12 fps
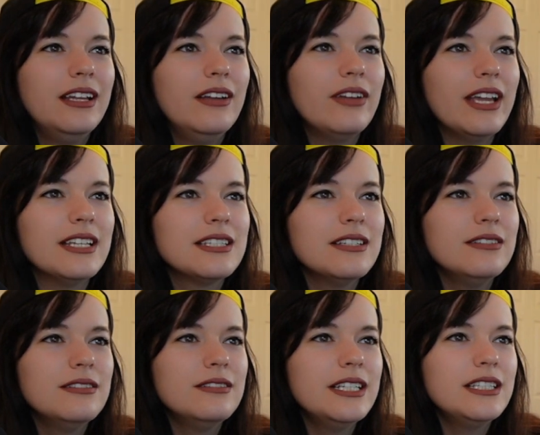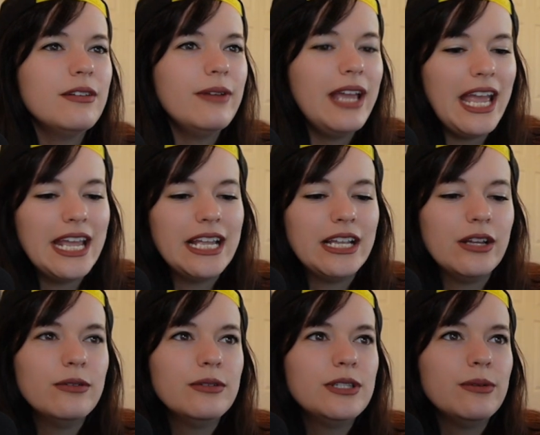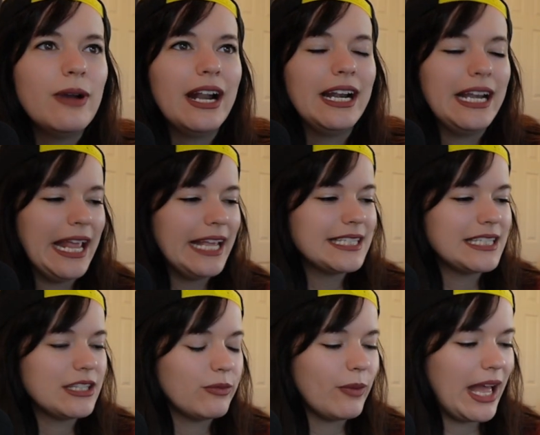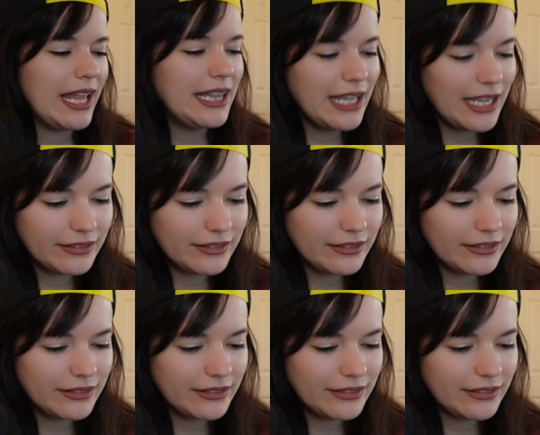Okay, so let's go ahead and go to our next one,